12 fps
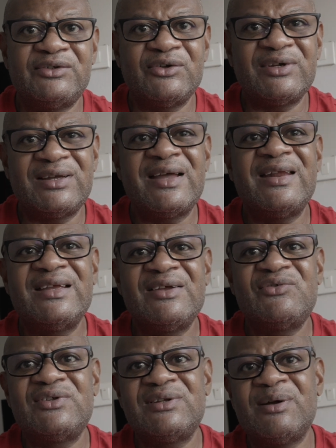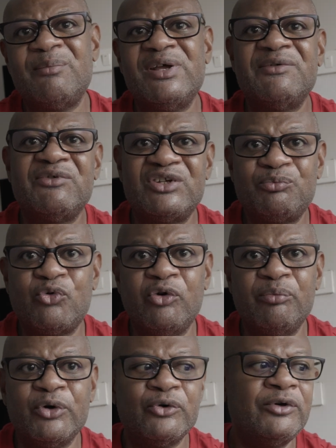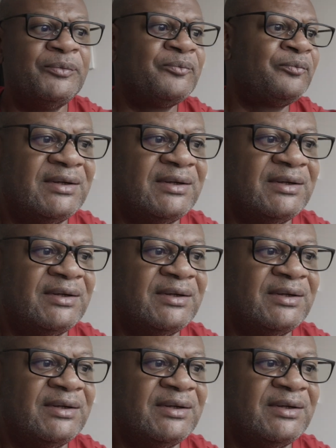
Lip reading: So it kind of gives it a bit of a sport mode.